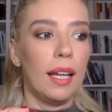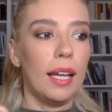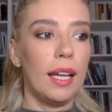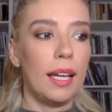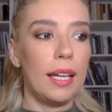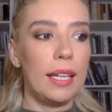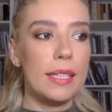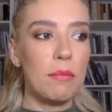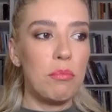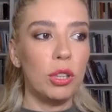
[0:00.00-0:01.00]

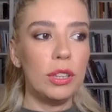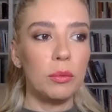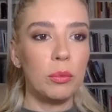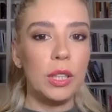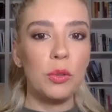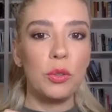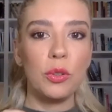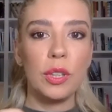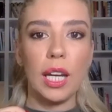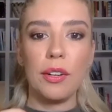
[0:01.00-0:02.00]
It's important when you
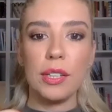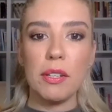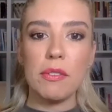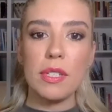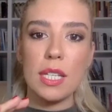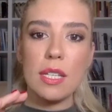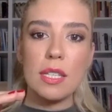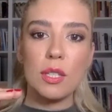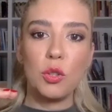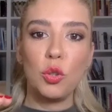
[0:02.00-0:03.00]
do
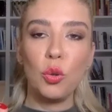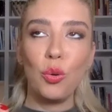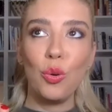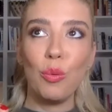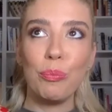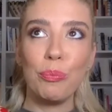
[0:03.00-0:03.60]
keratosis to